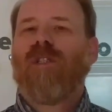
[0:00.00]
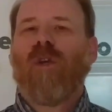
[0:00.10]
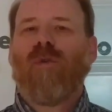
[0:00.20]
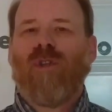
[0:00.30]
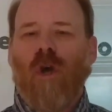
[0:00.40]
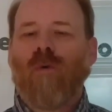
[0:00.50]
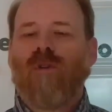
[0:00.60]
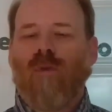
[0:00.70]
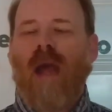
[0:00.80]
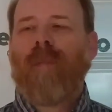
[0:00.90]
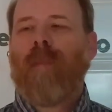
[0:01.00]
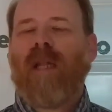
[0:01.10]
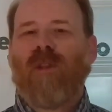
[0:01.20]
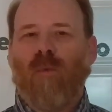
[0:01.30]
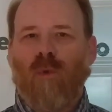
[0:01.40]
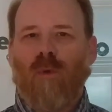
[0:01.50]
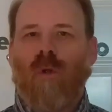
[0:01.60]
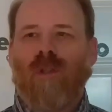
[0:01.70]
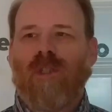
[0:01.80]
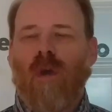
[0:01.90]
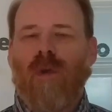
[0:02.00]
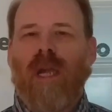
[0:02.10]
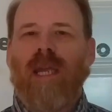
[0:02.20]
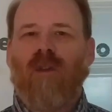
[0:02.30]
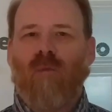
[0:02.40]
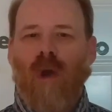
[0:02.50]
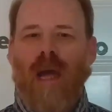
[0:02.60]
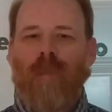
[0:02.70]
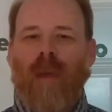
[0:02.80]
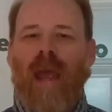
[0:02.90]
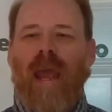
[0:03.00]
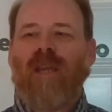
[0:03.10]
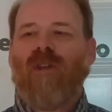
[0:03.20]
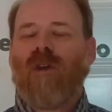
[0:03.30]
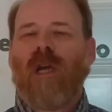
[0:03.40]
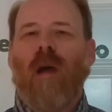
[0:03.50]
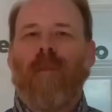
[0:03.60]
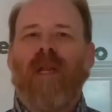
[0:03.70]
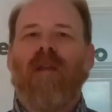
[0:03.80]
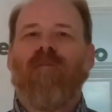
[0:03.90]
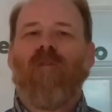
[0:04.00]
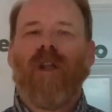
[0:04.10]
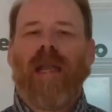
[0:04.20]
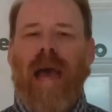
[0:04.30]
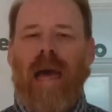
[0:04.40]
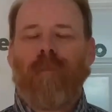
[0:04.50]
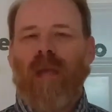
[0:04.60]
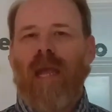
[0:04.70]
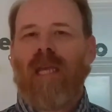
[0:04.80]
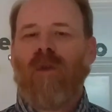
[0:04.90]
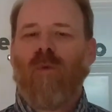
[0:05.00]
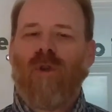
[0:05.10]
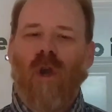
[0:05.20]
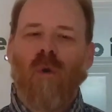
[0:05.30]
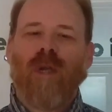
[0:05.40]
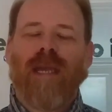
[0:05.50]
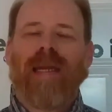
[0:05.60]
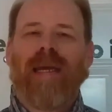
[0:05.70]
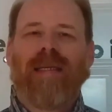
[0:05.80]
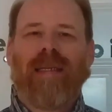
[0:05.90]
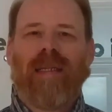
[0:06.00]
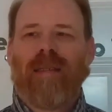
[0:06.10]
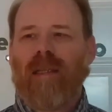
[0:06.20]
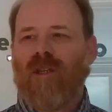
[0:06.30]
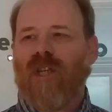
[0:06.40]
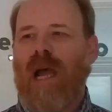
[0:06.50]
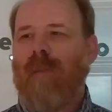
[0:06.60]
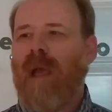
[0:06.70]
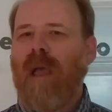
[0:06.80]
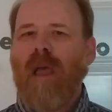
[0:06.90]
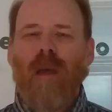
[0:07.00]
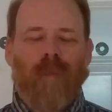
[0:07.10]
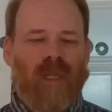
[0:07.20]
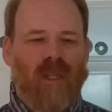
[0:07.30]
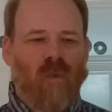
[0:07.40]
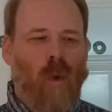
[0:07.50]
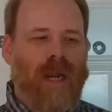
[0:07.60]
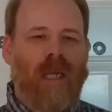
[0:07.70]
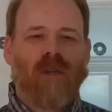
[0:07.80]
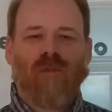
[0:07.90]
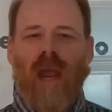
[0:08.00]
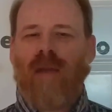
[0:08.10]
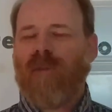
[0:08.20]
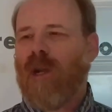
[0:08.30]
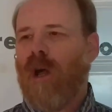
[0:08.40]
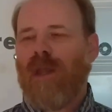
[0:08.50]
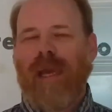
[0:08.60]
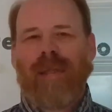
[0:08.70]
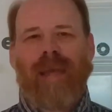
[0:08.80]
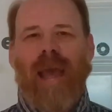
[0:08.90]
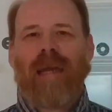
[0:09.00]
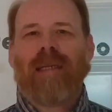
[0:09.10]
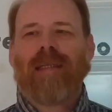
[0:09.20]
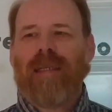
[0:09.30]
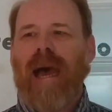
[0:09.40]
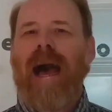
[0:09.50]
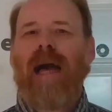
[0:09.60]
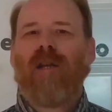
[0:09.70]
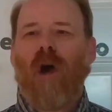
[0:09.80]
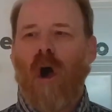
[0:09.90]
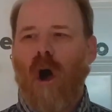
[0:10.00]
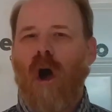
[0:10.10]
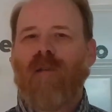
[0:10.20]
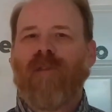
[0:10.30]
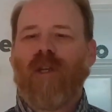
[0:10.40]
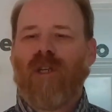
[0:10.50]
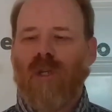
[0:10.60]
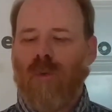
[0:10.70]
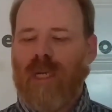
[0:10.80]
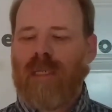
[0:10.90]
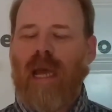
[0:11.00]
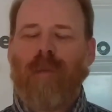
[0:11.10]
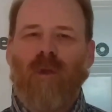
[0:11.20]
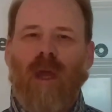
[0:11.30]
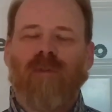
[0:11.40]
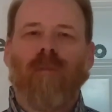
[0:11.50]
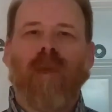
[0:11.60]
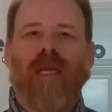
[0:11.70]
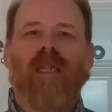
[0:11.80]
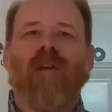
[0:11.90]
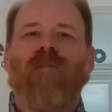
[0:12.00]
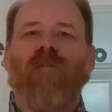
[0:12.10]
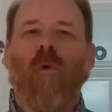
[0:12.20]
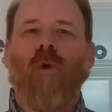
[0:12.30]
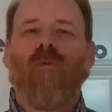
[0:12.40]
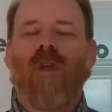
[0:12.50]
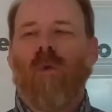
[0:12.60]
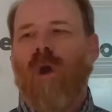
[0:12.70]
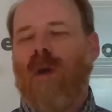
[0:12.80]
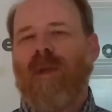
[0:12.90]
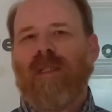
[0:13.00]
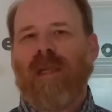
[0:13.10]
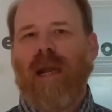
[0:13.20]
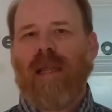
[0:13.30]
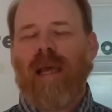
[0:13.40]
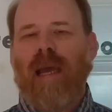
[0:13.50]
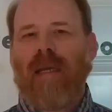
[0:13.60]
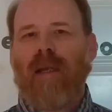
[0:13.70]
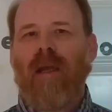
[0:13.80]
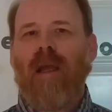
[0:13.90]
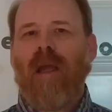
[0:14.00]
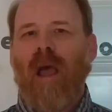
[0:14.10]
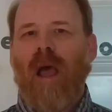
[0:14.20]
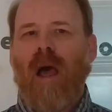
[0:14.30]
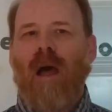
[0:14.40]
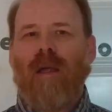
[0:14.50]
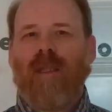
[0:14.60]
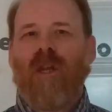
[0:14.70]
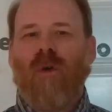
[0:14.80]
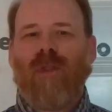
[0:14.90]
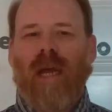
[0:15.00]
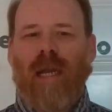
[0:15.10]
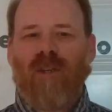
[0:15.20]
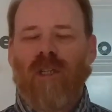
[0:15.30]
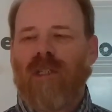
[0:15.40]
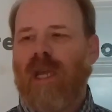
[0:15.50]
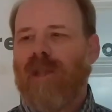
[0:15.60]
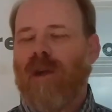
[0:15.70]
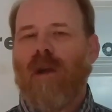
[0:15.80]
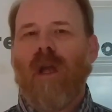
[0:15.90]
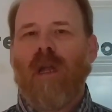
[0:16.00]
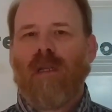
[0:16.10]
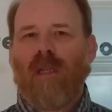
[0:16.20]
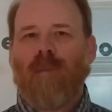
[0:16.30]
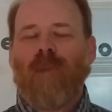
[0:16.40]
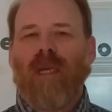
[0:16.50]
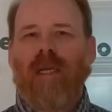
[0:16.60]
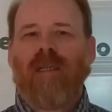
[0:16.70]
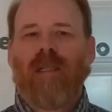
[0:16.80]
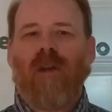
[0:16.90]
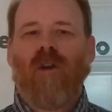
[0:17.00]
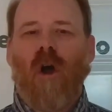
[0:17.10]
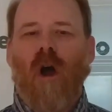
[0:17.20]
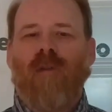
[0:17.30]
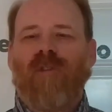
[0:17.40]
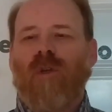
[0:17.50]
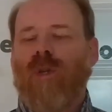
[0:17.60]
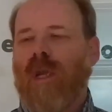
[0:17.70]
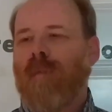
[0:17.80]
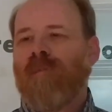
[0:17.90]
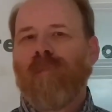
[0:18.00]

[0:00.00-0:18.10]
So don't gripe about the rules, okay? Gripe at your company for not paying you. Go get a decent job. But this waiting in traffic and all that, that is not off duty time. You have to meet the four requirements that I lined, uh, you know, that I just said there to be considered off duty.